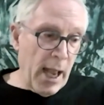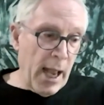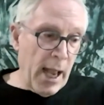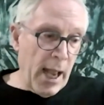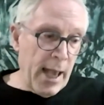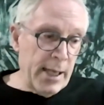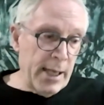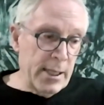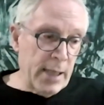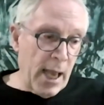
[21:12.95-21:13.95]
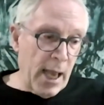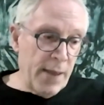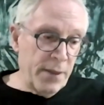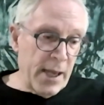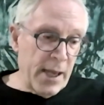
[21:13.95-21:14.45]
And I
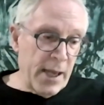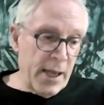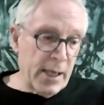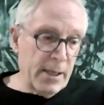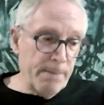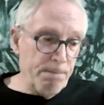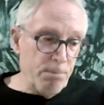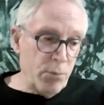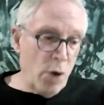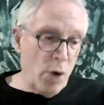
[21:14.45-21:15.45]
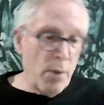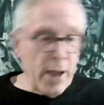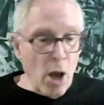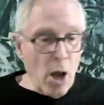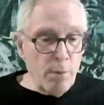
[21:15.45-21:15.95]
think probably
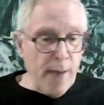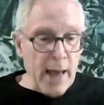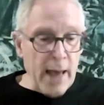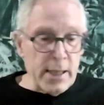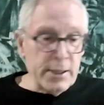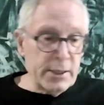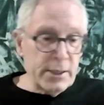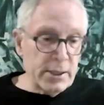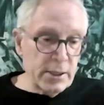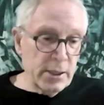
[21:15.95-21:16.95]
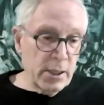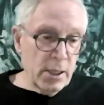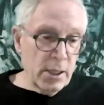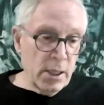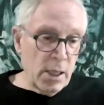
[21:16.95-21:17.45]
on balance,
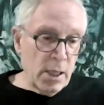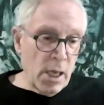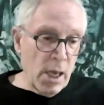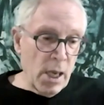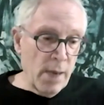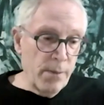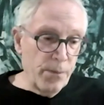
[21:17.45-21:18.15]
and